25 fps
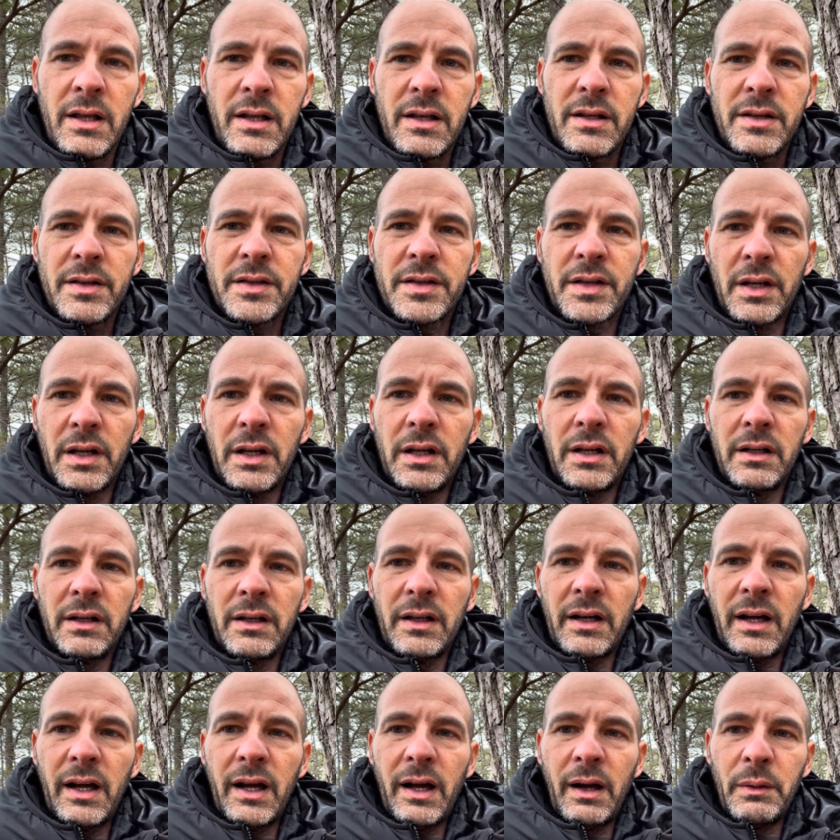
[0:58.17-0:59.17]
So
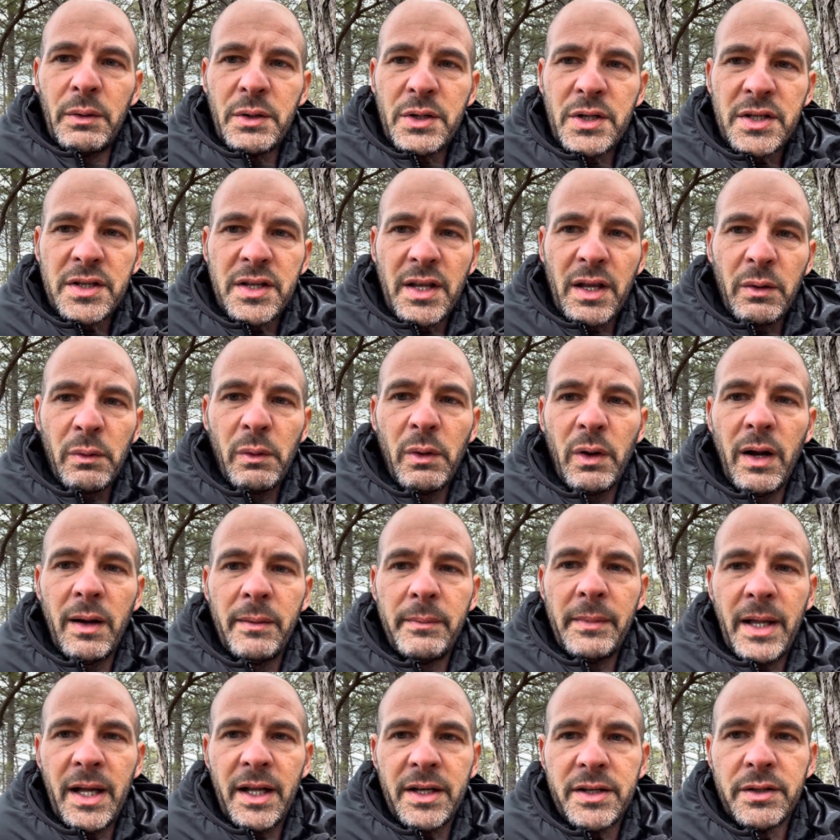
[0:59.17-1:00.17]
I was just like, well, I'm
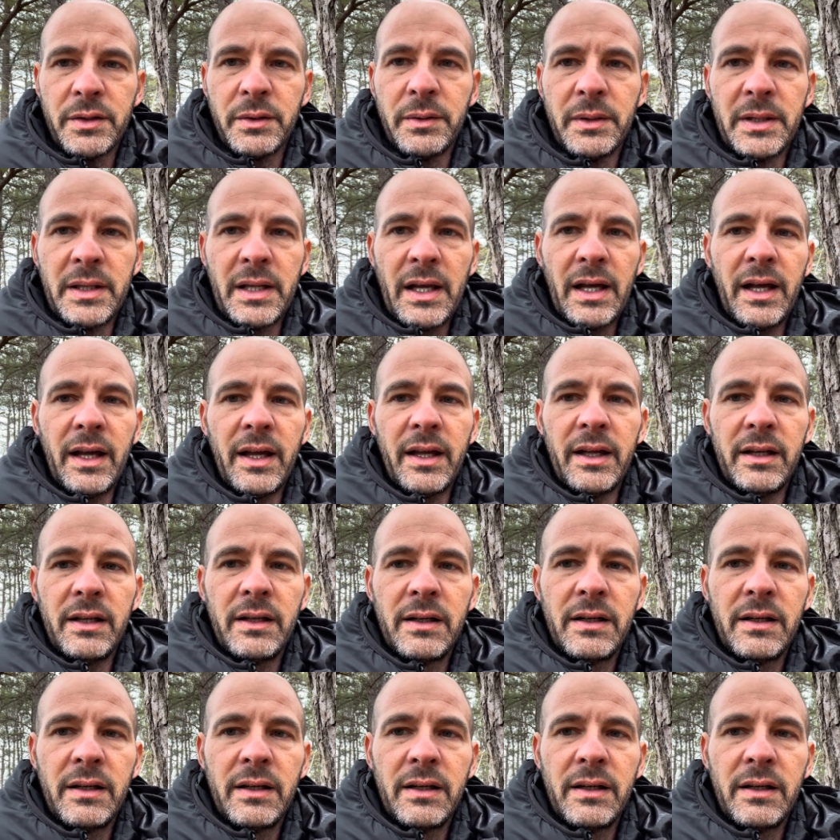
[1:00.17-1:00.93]
not doing that.